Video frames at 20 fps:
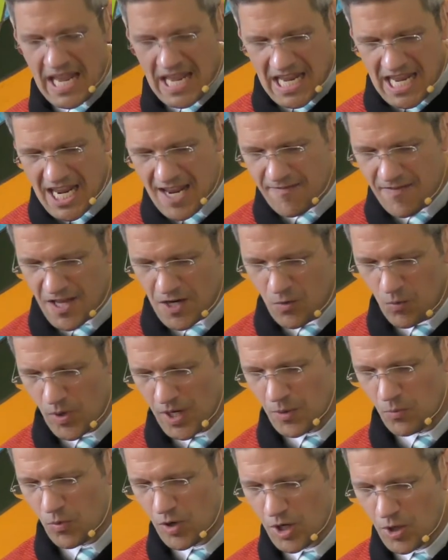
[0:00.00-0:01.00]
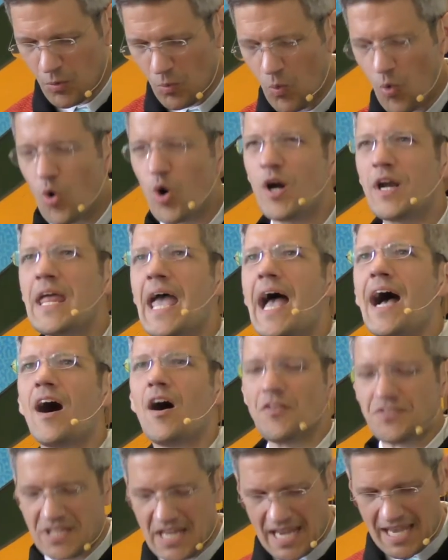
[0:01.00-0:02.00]
even when we're worn
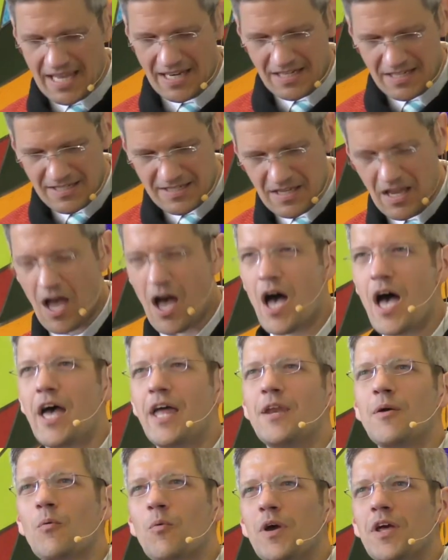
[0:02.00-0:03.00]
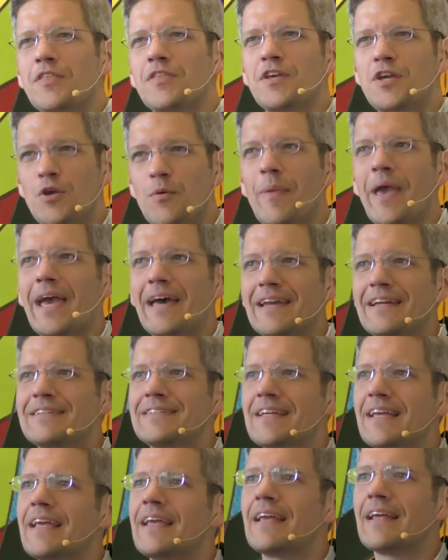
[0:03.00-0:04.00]
out and done with
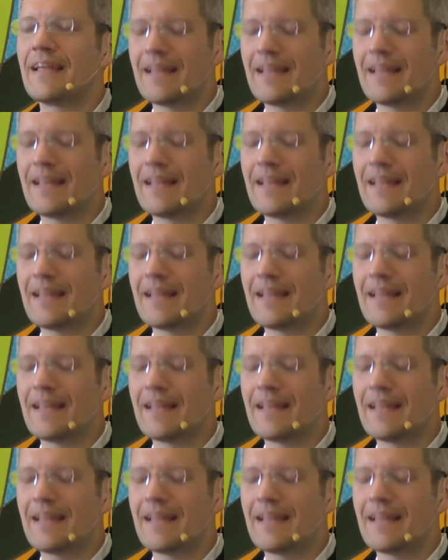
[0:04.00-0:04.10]
humanity.